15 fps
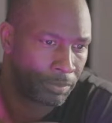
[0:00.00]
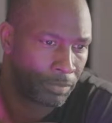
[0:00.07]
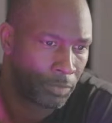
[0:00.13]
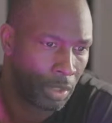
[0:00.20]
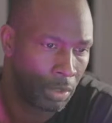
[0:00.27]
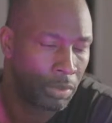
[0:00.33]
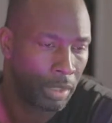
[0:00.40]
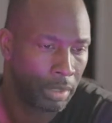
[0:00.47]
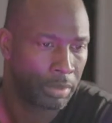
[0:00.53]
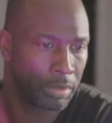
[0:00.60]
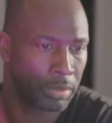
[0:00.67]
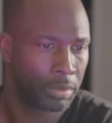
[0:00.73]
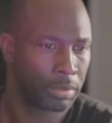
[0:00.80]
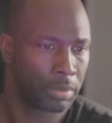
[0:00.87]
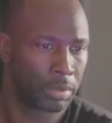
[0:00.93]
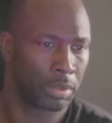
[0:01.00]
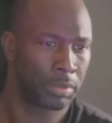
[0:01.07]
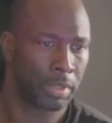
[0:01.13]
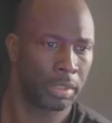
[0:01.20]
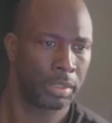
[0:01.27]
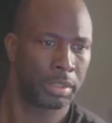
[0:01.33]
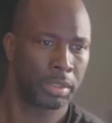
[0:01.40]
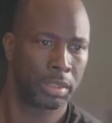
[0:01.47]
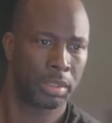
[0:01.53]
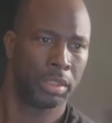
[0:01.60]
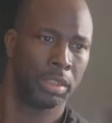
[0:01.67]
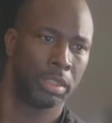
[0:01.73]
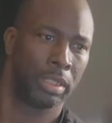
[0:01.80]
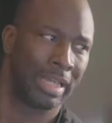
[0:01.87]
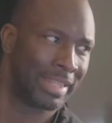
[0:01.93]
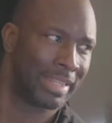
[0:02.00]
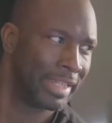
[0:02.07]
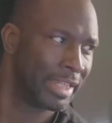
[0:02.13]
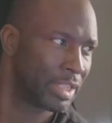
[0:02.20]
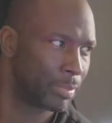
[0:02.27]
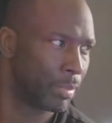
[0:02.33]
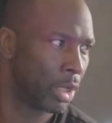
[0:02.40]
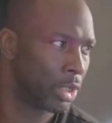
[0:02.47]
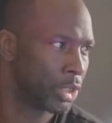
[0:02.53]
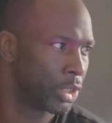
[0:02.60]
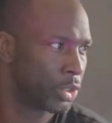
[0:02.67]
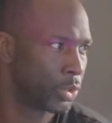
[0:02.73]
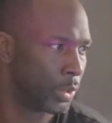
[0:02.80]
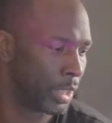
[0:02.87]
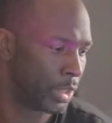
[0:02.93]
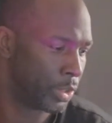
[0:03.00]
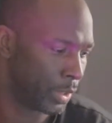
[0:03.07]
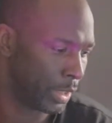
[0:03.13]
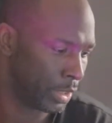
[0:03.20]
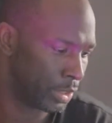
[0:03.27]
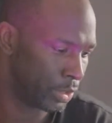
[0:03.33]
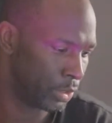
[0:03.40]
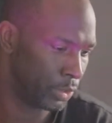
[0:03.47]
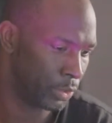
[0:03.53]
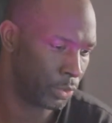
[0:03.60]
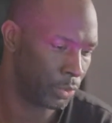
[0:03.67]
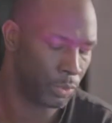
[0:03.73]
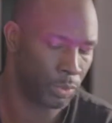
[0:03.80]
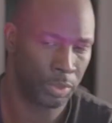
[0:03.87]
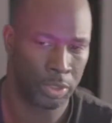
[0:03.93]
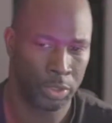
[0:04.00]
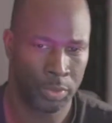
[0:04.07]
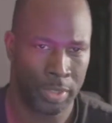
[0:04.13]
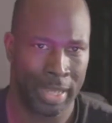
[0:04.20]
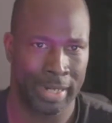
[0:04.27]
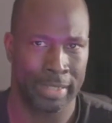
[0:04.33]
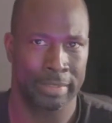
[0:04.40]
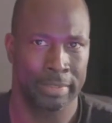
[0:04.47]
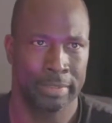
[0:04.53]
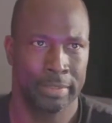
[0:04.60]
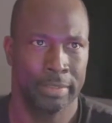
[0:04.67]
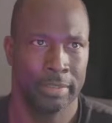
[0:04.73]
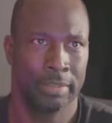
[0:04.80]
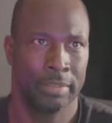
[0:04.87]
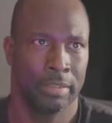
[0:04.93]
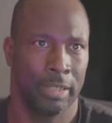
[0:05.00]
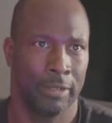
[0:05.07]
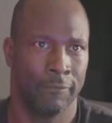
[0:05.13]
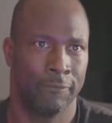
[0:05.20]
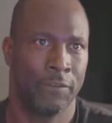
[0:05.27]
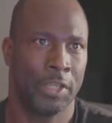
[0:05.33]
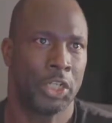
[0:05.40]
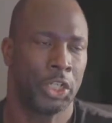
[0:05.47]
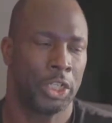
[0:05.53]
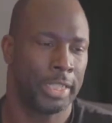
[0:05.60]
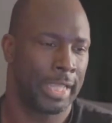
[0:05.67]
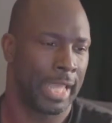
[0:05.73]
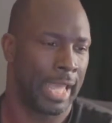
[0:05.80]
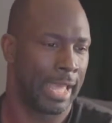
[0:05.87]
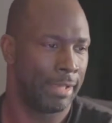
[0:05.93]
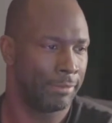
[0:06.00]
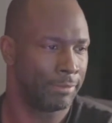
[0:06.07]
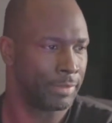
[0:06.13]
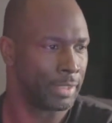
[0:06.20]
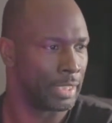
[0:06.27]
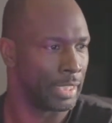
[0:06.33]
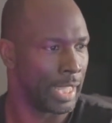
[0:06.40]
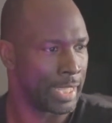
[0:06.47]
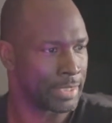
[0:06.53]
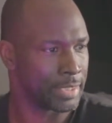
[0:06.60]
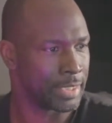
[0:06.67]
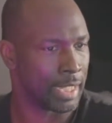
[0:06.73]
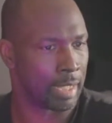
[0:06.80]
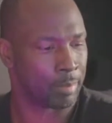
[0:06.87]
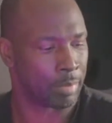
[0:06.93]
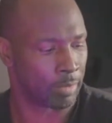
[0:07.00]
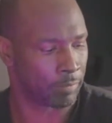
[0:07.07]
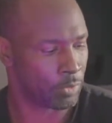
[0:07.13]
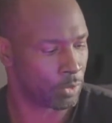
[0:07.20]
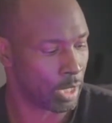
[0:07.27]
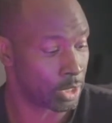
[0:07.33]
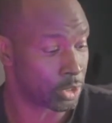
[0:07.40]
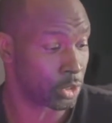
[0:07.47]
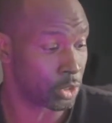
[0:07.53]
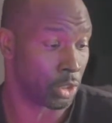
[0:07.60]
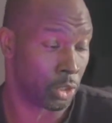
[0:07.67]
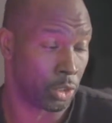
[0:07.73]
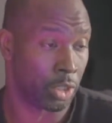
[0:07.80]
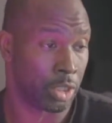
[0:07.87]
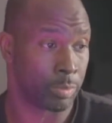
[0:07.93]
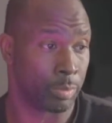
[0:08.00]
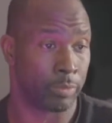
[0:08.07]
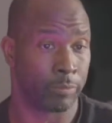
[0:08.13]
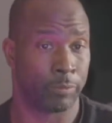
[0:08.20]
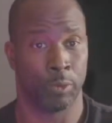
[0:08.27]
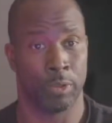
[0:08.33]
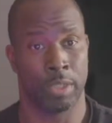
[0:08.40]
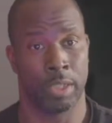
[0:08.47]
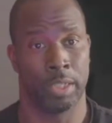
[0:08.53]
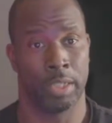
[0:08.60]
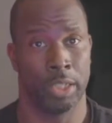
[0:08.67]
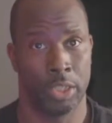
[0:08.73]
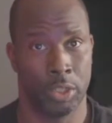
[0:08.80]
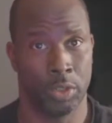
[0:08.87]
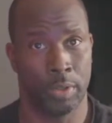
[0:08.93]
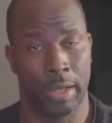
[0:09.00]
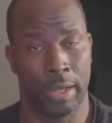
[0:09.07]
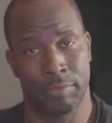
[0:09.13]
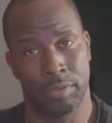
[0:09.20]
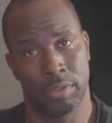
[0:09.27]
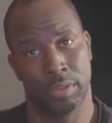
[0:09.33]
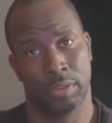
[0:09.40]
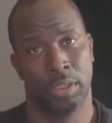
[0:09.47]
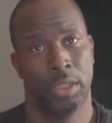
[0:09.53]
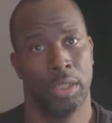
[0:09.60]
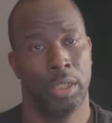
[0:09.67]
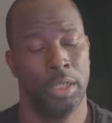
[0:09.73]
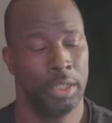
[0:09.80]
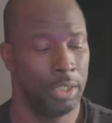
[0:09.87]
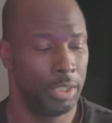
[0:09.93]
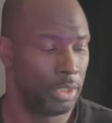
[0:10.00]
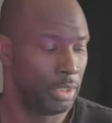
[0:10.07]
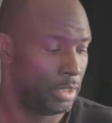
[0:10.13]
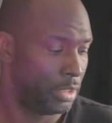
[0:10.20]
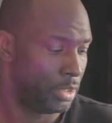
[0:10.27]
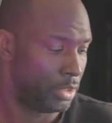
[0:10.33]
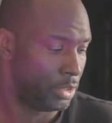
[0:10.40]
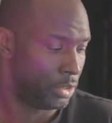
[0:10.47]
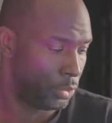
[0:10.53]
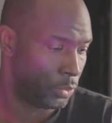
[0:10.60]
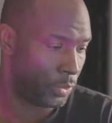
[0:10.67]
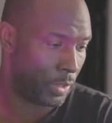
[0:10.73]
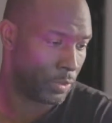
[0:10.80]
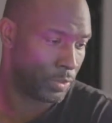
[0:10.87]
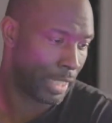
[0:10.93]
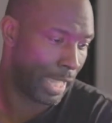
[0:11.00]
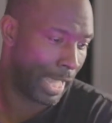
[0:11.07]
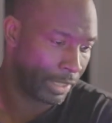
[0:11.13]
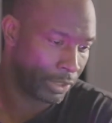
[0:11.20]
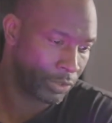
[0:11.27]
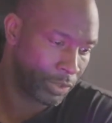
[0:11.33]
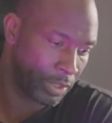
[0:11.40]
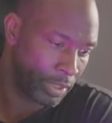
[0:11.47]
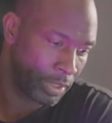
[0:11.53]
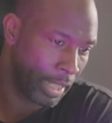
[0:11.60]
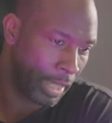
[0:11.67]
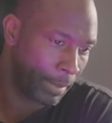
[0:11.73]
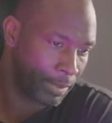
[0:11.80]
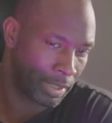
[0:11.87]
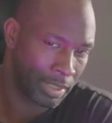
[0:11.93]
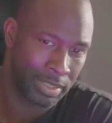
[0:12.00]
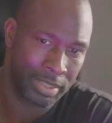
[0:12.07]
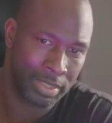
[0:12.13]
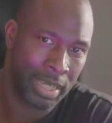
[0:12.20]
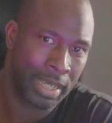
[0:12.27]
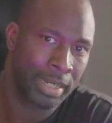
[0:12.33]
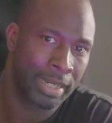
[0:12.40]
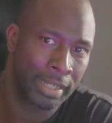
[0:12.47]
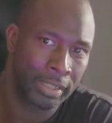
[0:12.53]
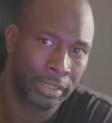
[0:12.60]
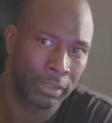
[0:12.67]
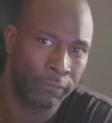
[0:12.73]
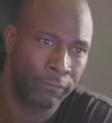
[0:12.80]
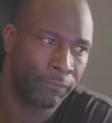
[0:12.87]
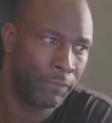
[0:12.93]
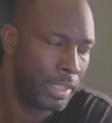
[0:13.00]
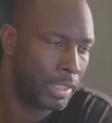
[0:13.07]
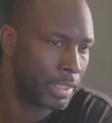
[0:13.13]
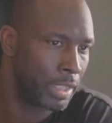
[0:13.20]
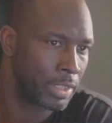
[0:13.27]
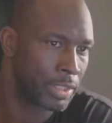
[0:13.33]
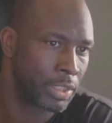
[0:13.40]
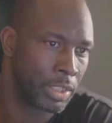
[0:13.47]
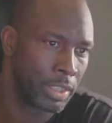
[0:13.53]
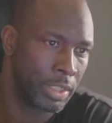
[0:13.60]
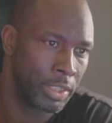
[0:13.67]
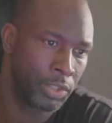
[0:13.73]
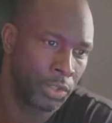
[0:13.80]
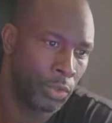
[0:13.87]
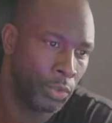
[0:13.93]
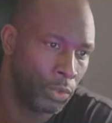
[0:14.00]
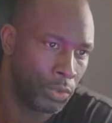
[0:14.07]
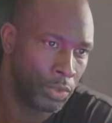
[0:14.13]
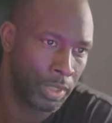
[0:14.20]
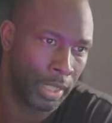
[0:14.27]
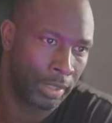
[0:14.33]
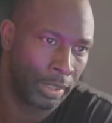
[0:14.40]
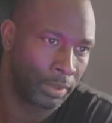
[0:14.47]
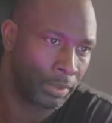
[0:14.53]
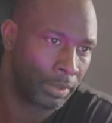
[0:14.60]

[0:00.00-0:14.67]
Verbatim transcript: okay, okay. I think it's March of 2022. You gotta officially have class time, but if you got your learners before then, then you don't have to do those extra steps because it's kind of like they're feeding us to these schools now